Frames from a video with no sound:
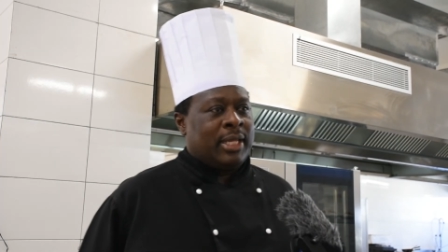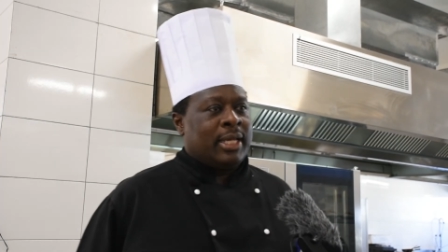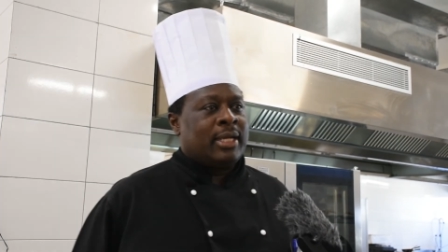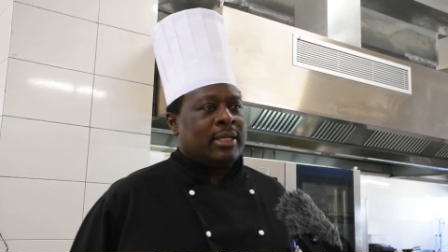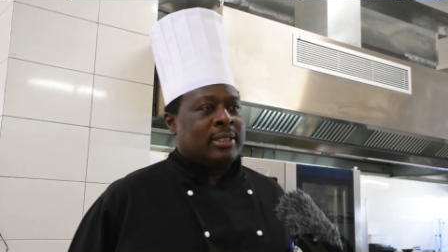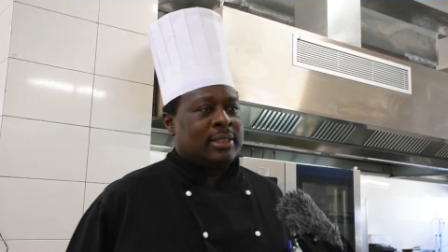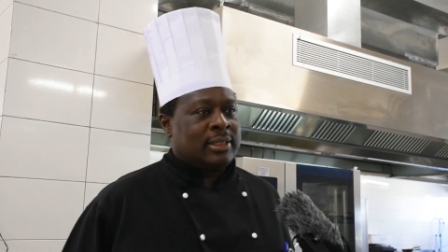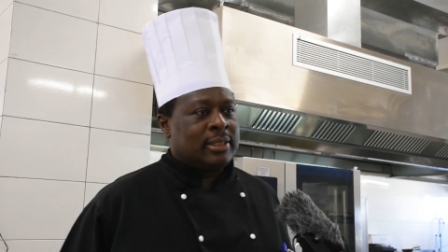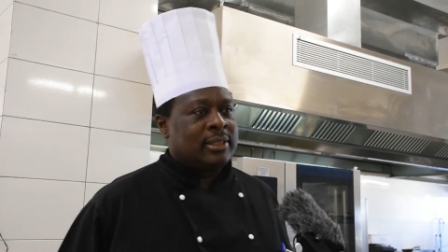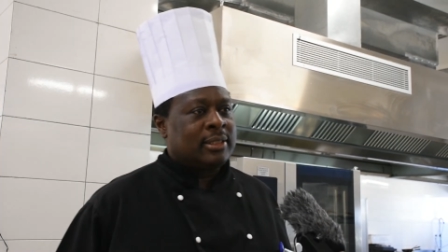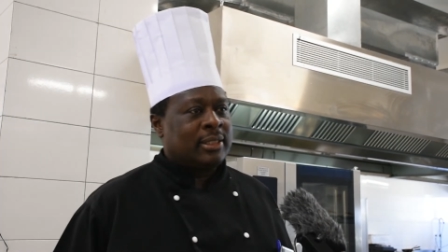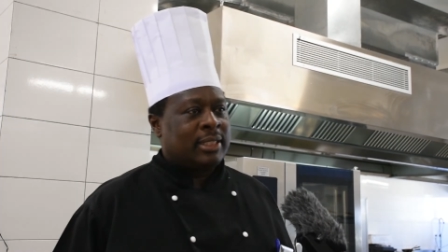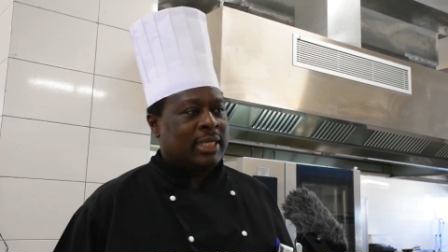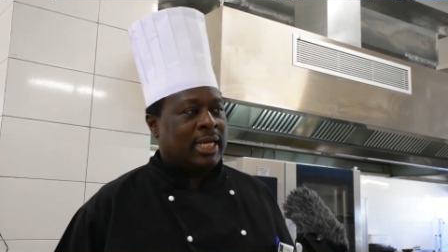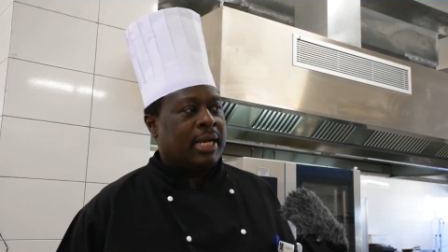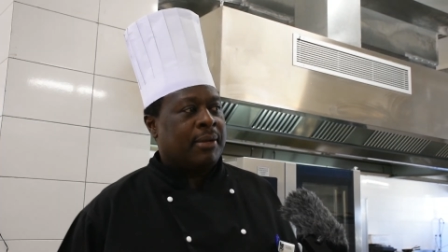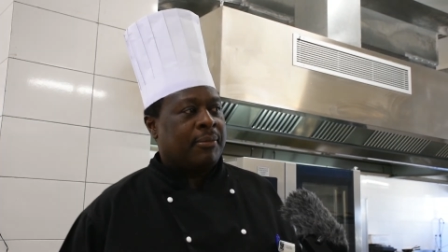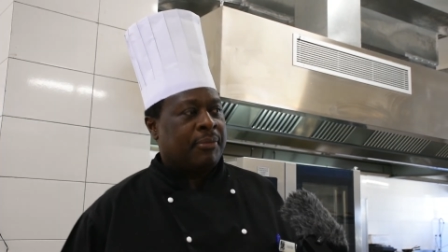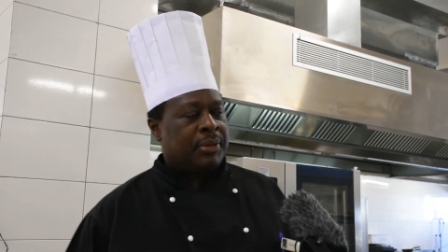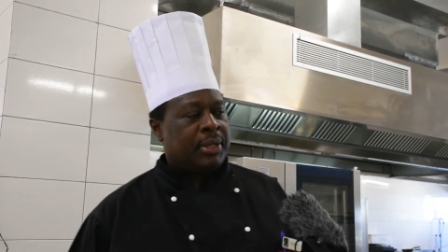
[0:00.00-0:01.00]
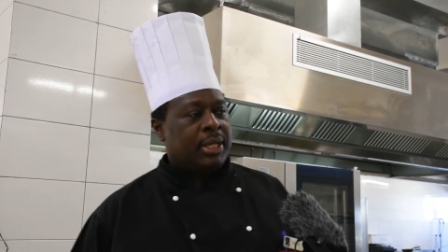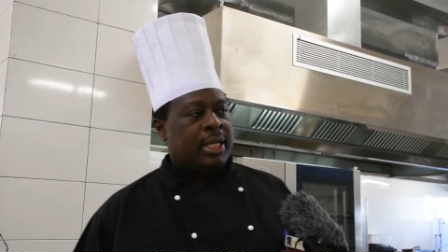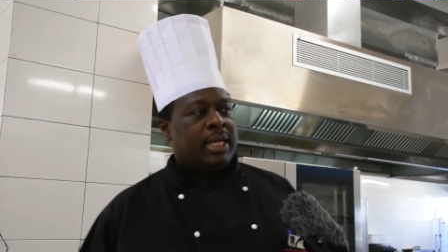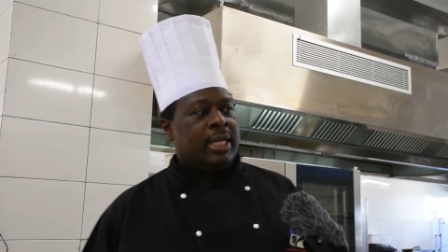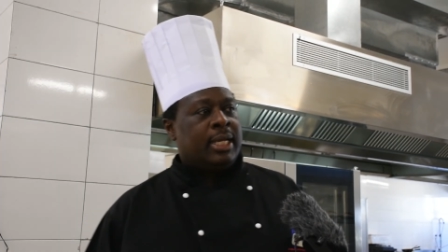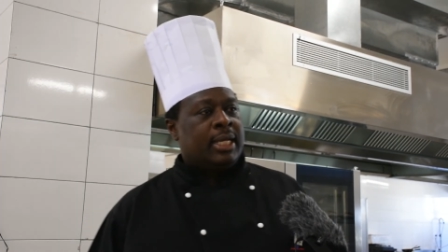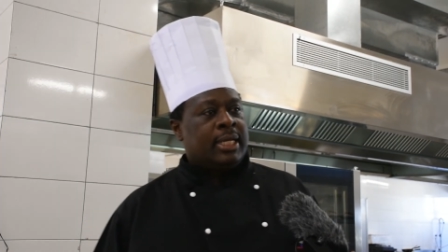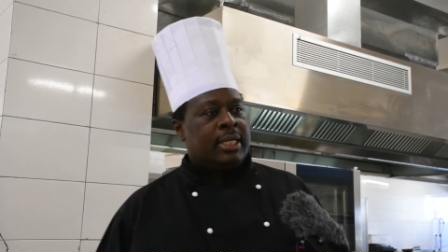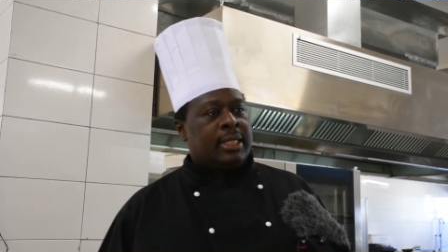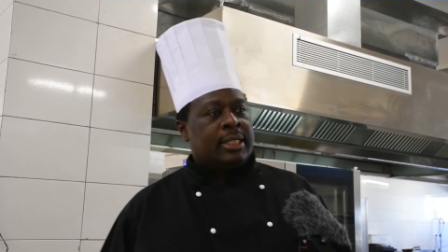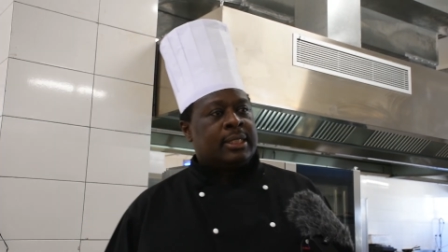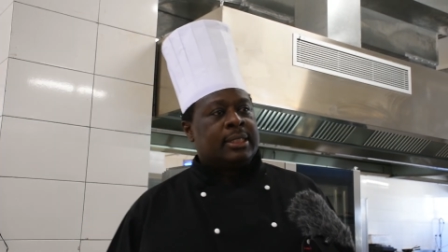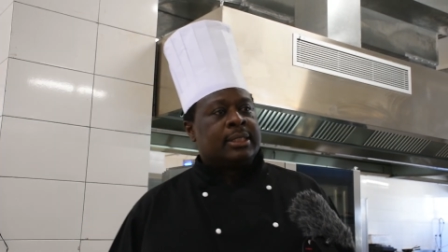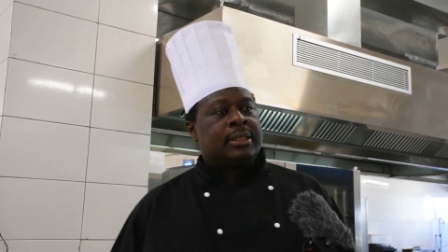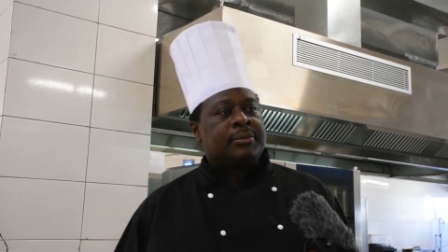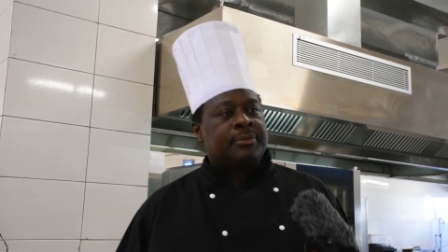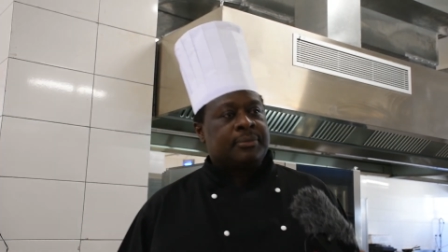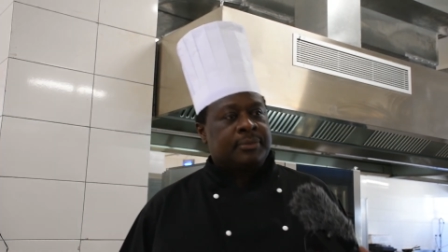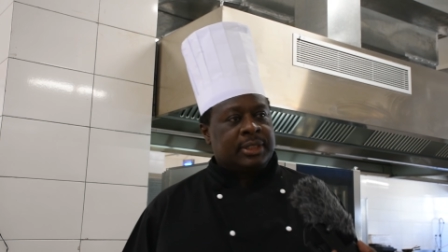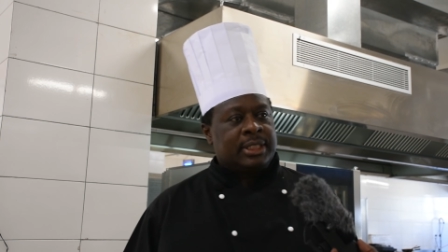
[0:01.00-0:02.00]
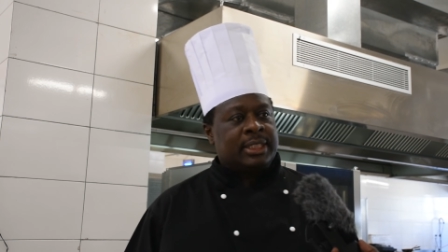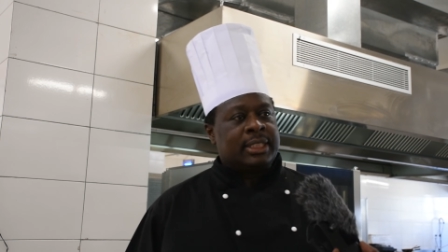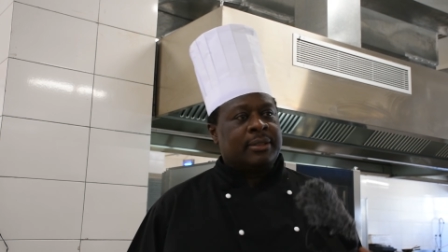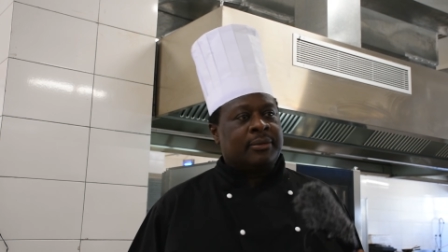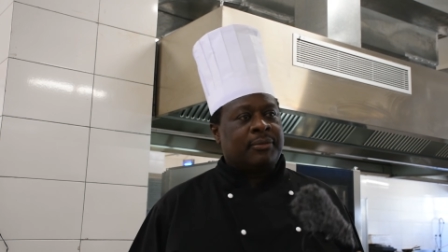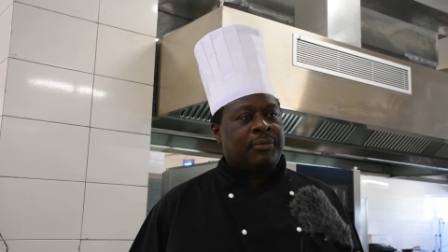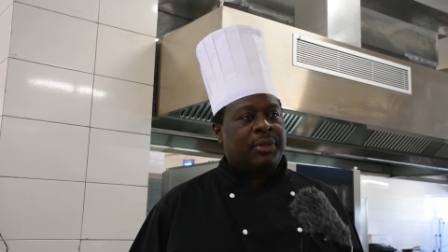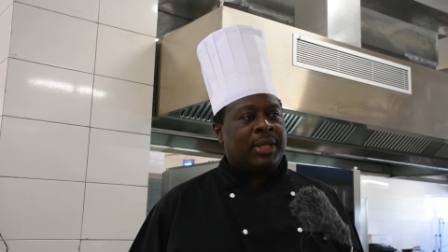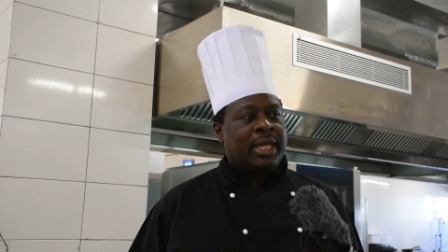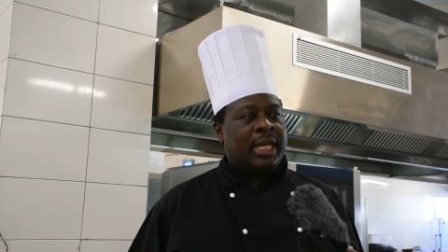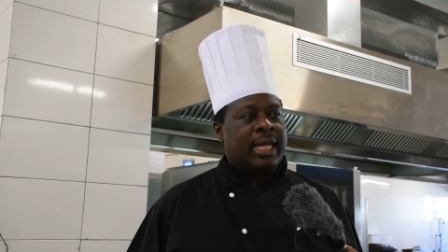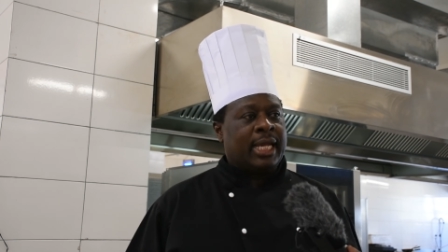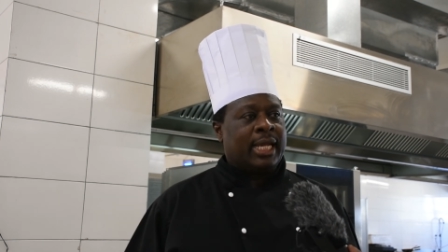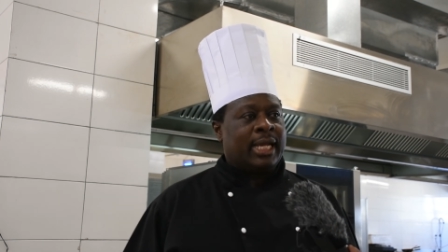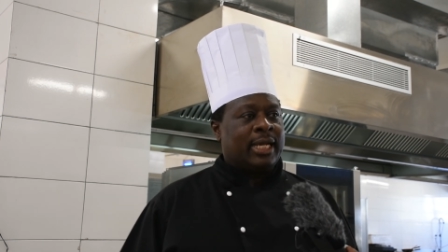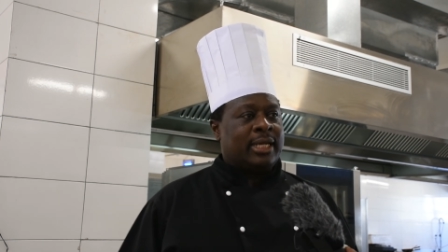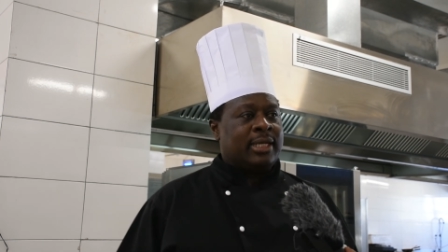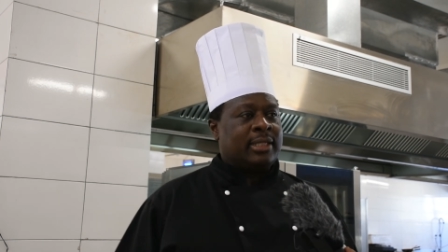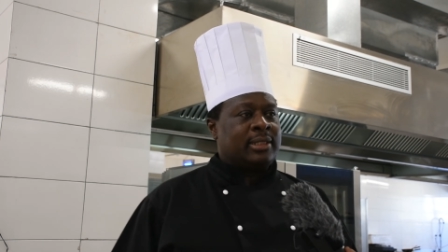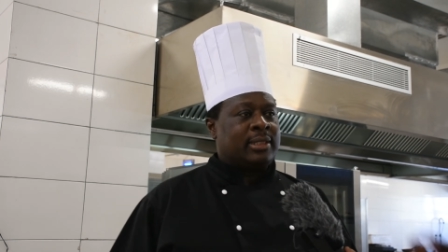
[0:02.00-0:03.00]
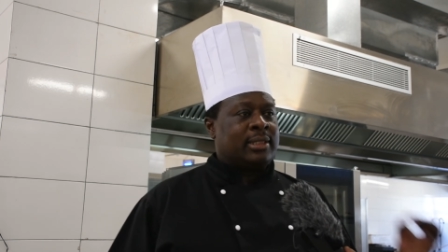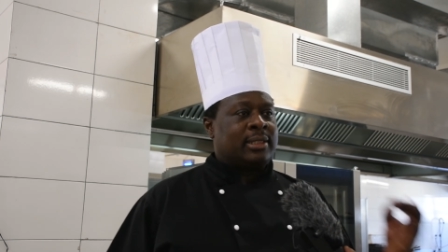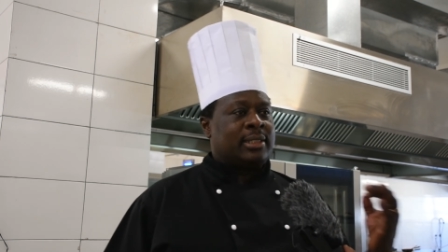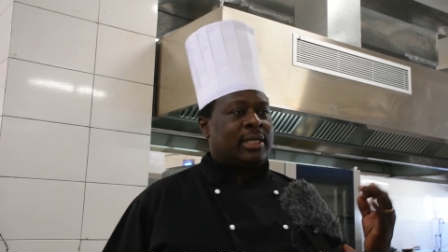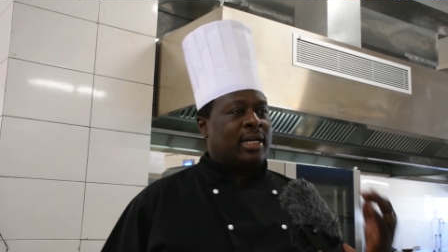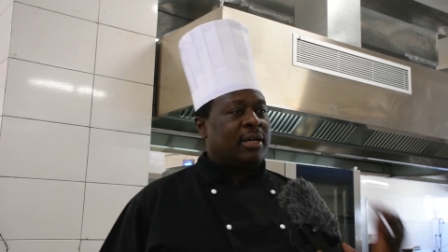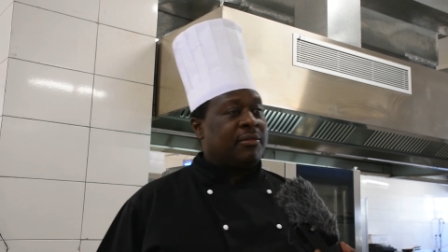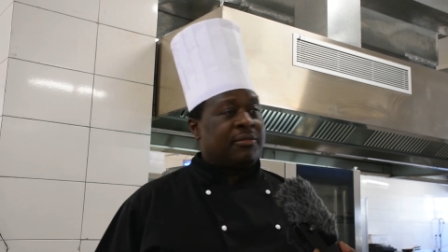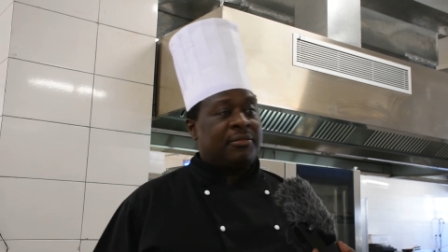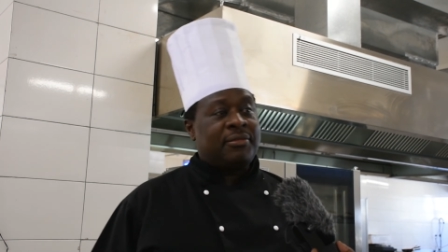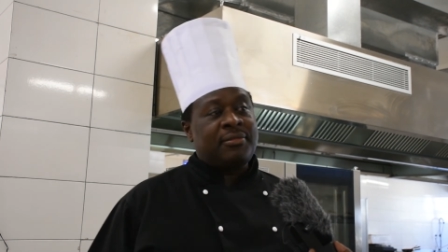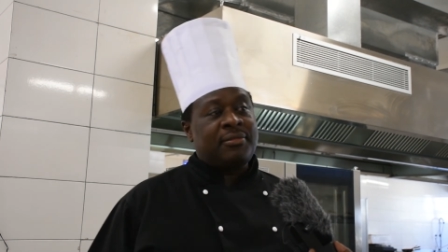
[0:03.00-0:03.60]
Yeah. Yeah. Especially the young. What yeah. It is tough.